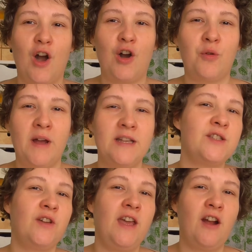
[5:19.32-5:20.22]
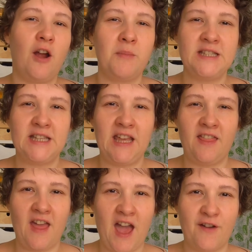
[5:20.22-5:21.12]
Alright, so here are my
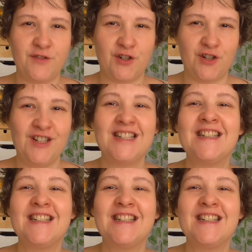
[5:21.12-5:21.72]
teeth after.